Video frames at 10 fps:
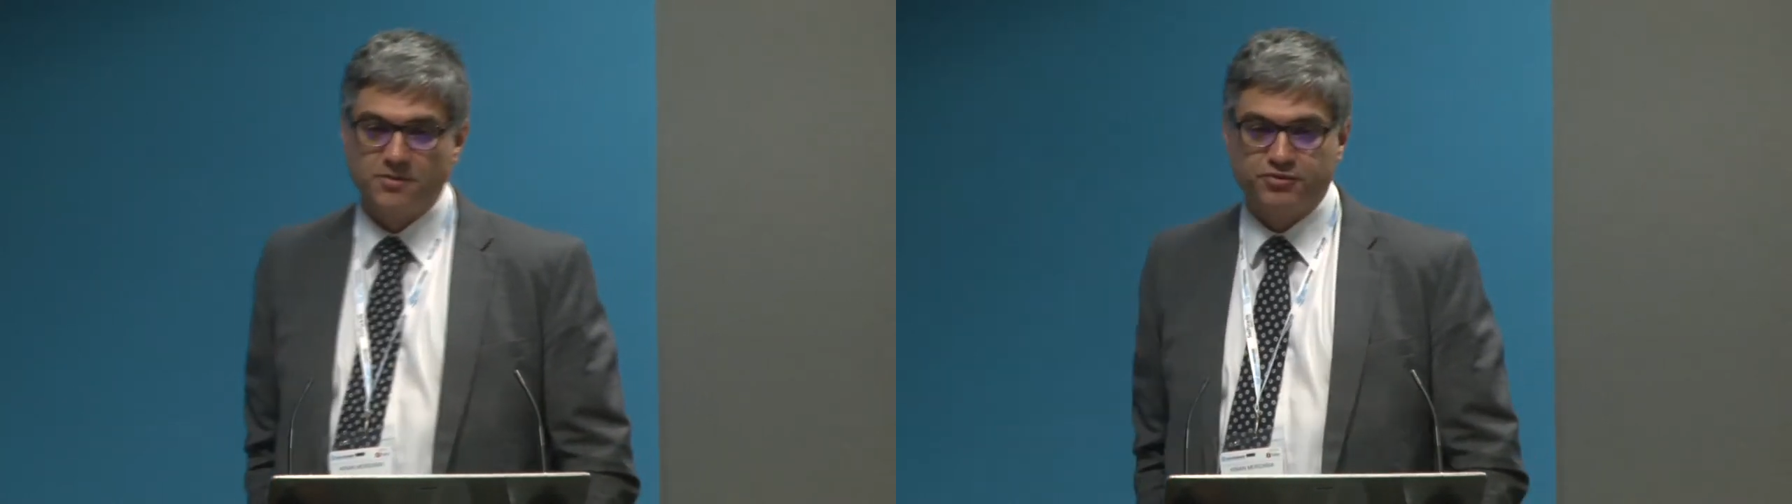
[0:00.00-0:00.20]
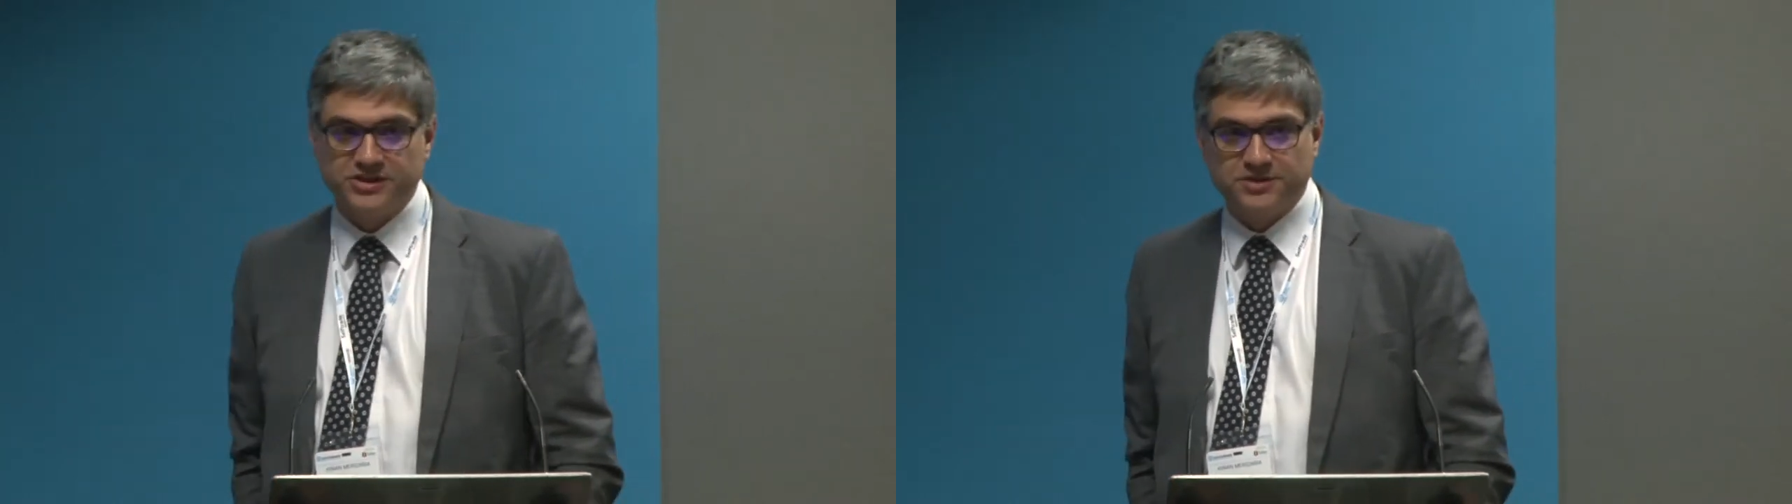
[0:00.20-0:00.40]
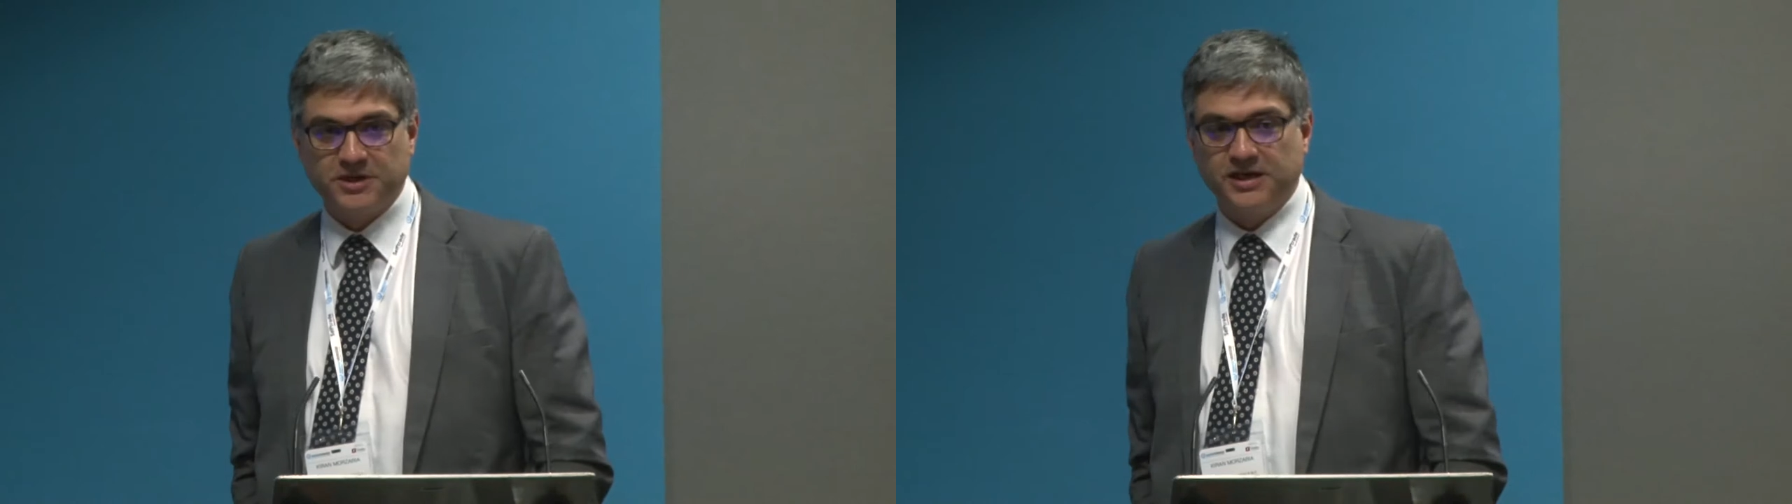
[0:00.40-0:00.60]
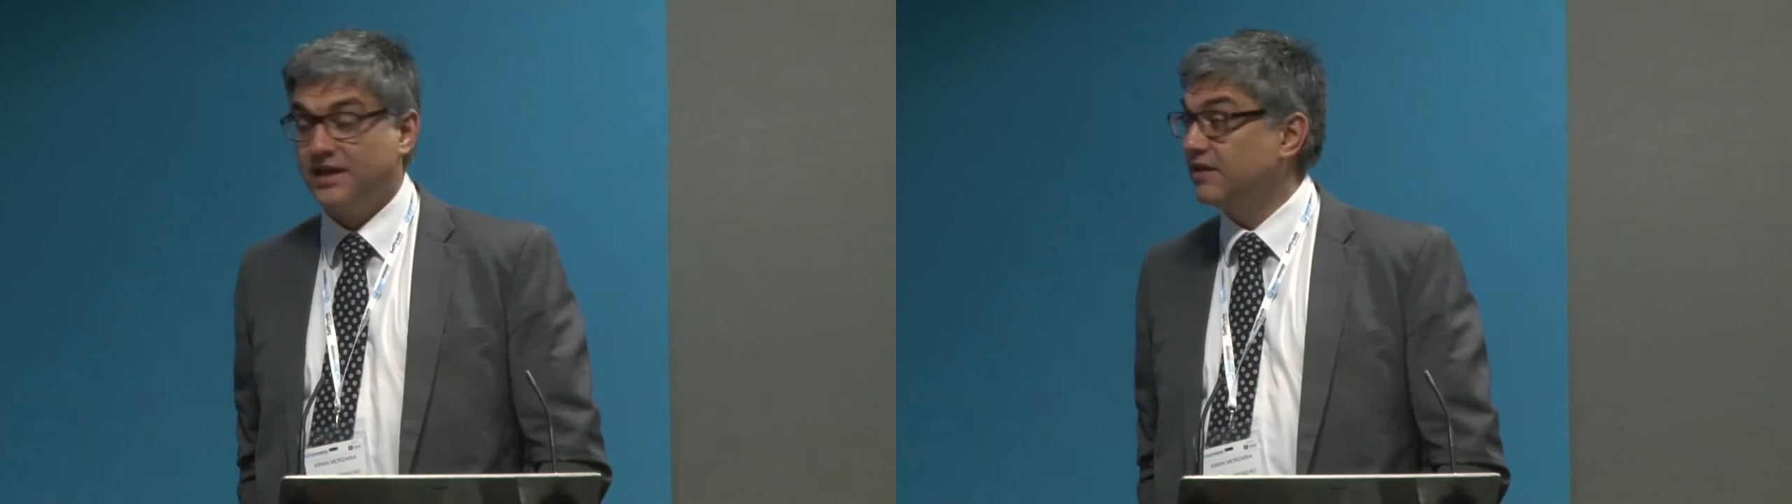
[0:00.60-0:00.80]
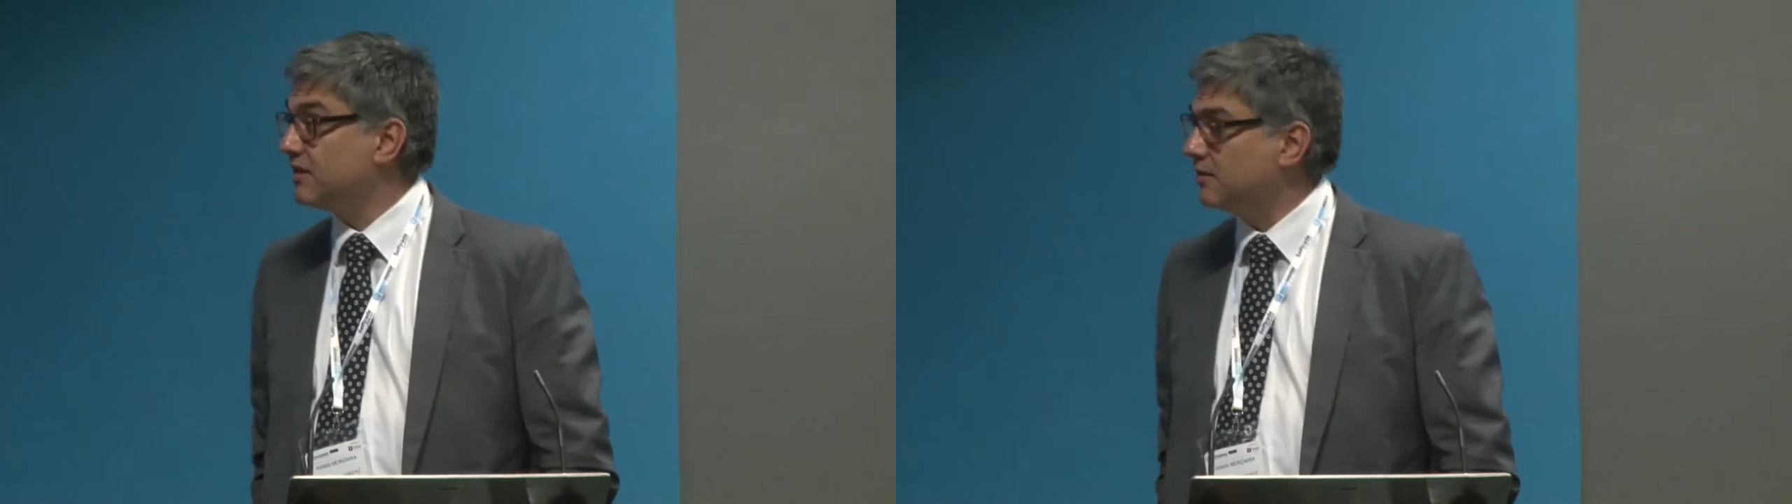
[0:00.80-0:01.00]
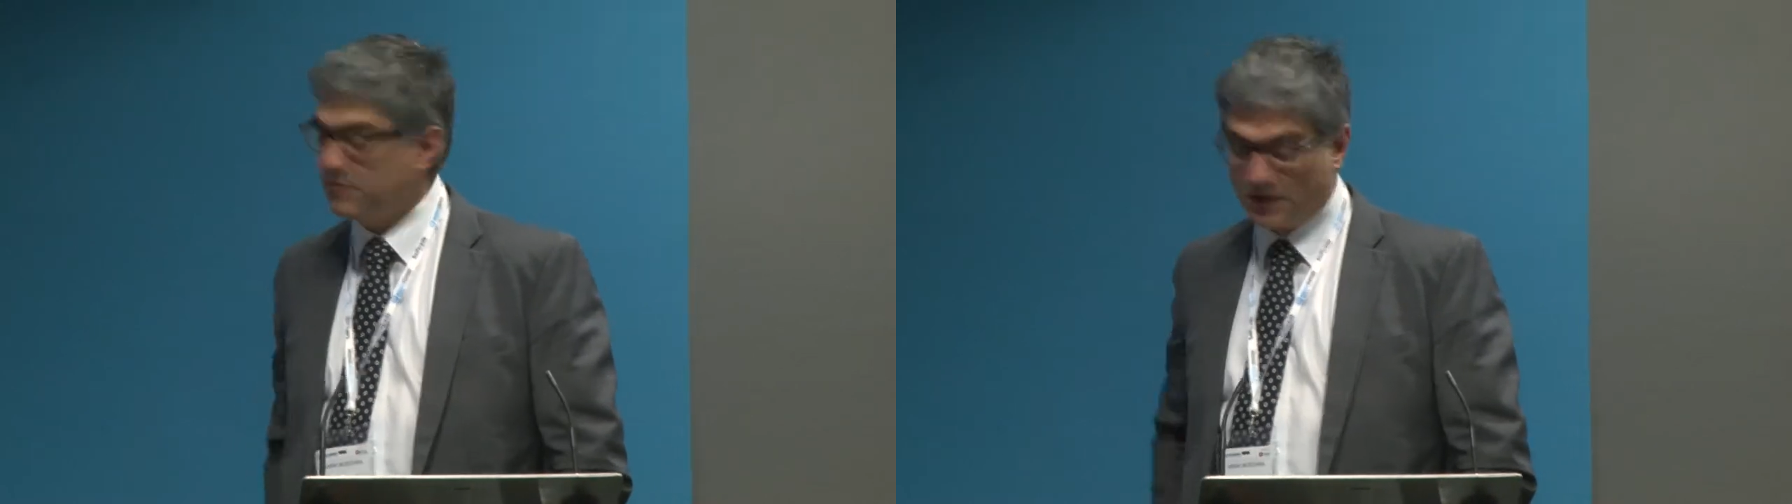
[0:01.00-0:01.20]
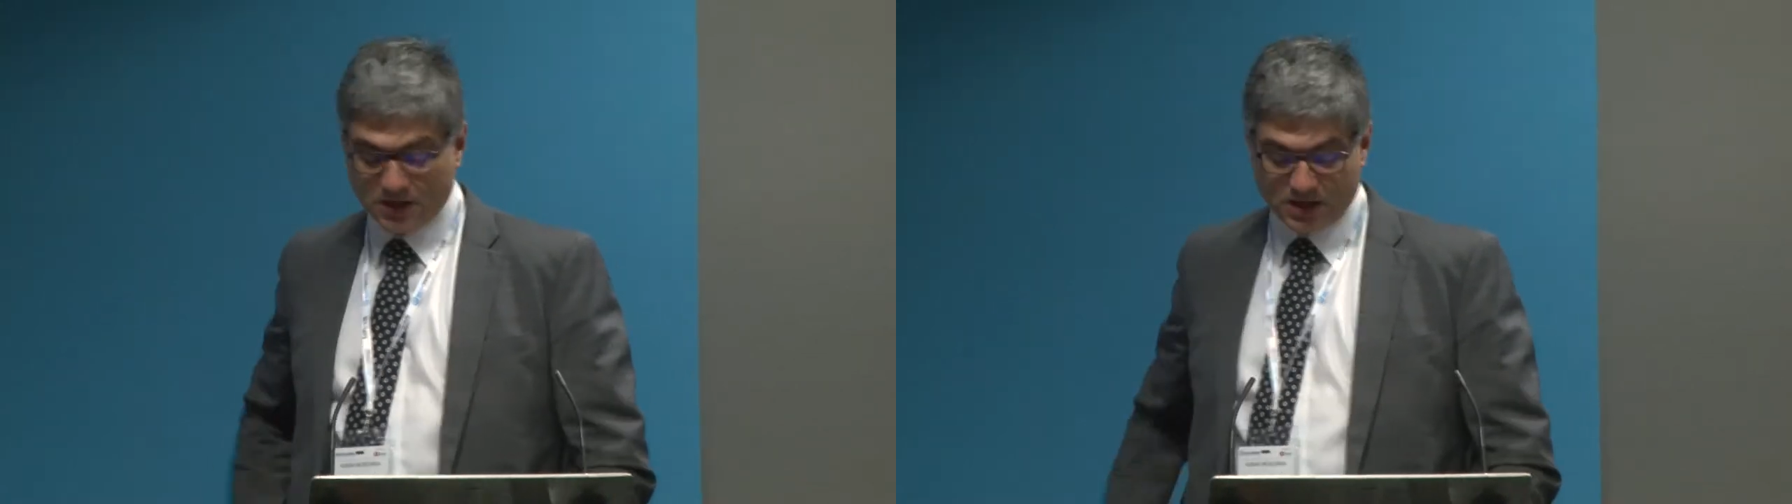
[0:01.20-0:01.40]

principally lithium,